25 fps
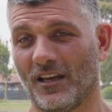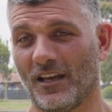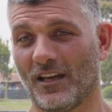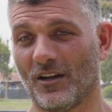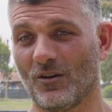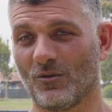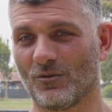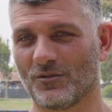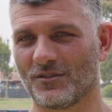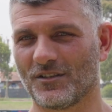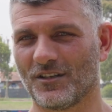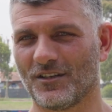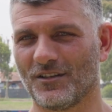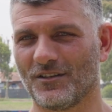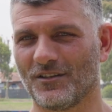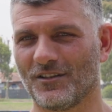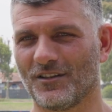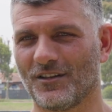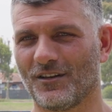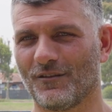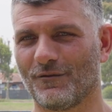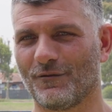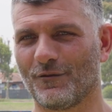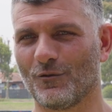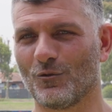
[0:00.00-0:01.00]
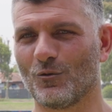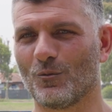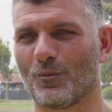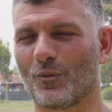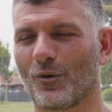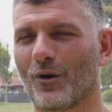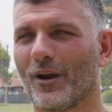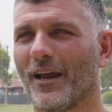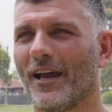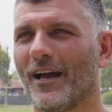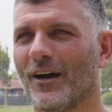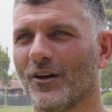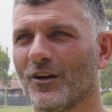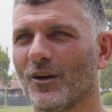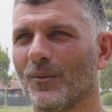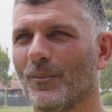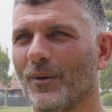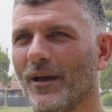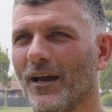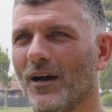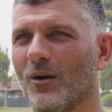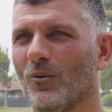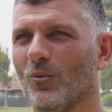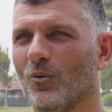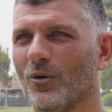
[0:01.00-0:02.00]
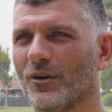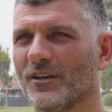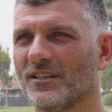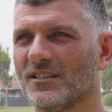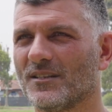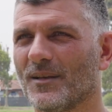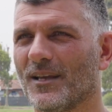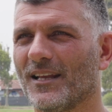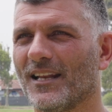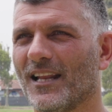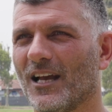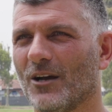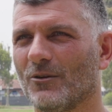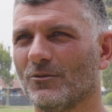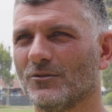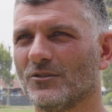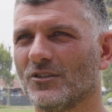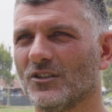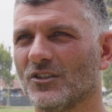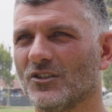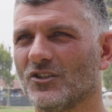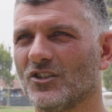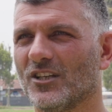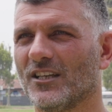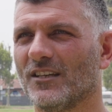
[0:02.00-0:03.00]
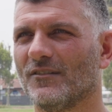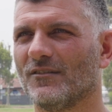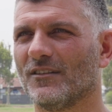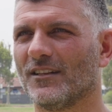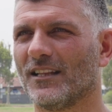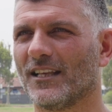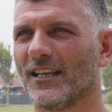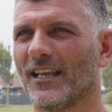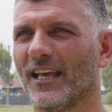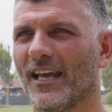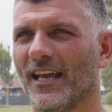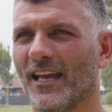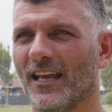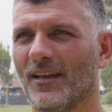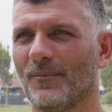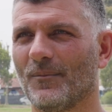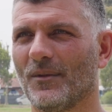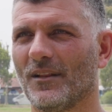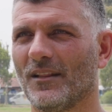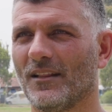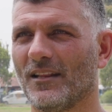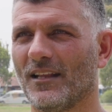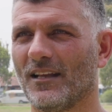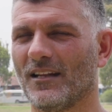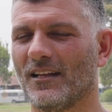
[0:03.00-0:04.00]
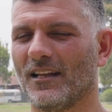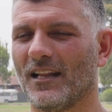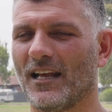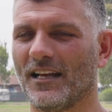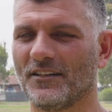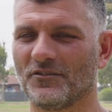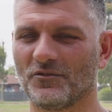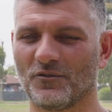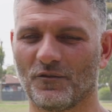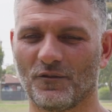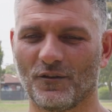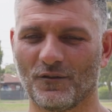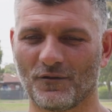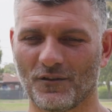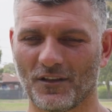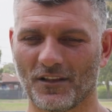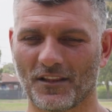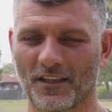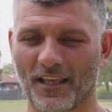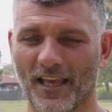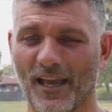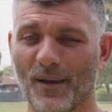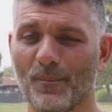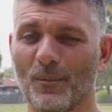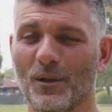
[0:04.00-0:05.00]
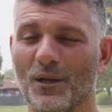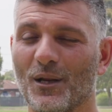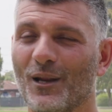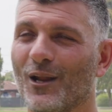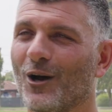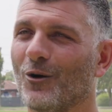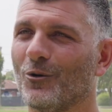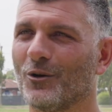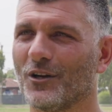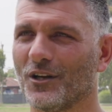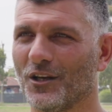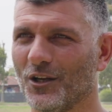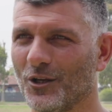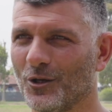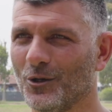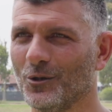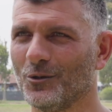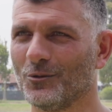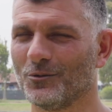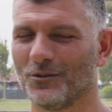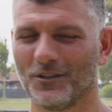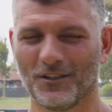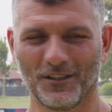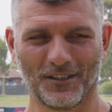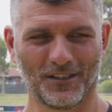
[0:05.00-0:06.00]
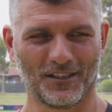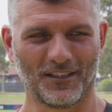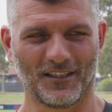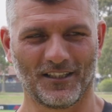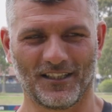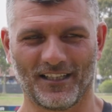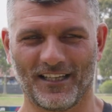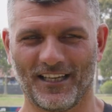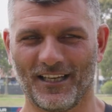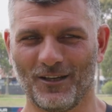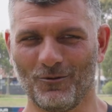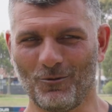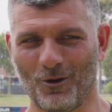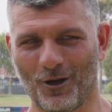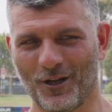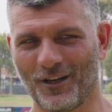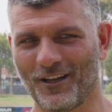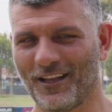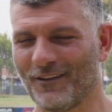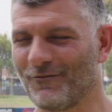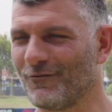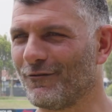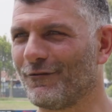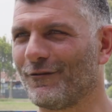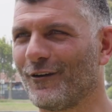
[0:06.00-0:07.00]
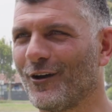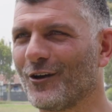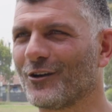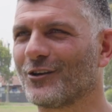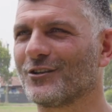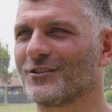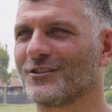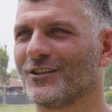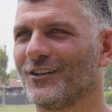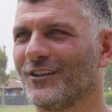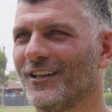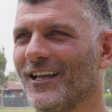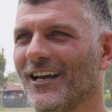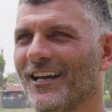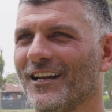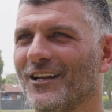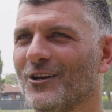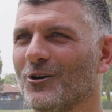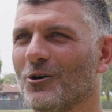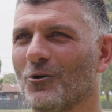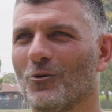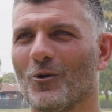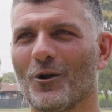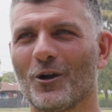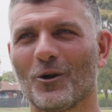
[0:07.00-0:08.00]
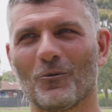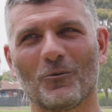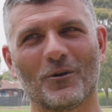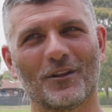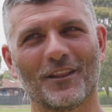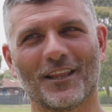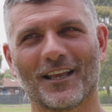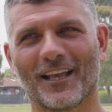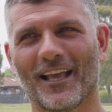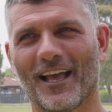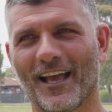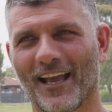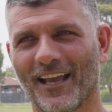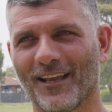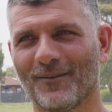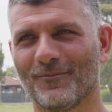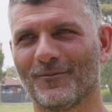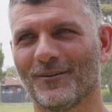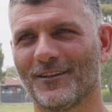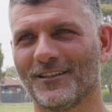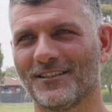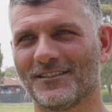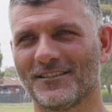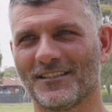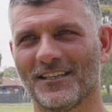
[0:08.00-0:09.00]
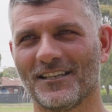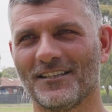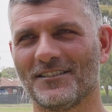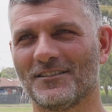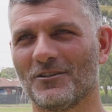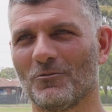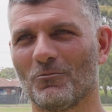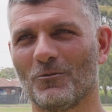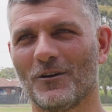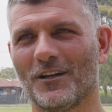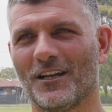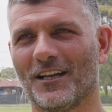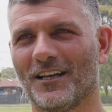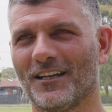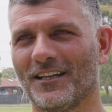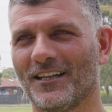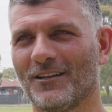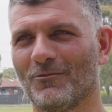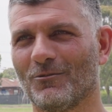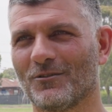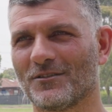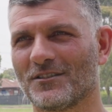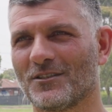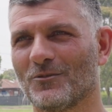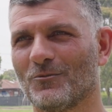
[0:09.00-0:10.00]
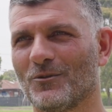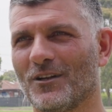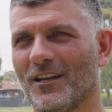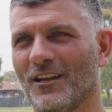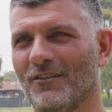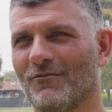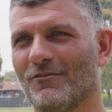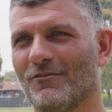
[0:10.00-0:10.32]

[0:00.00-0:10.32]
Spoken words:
also feel proud about what he's been able to achieve in the game and 150th game. But knowing Neil, he won't even focus on that. He'll want to win the game. He's a winner and he wants to win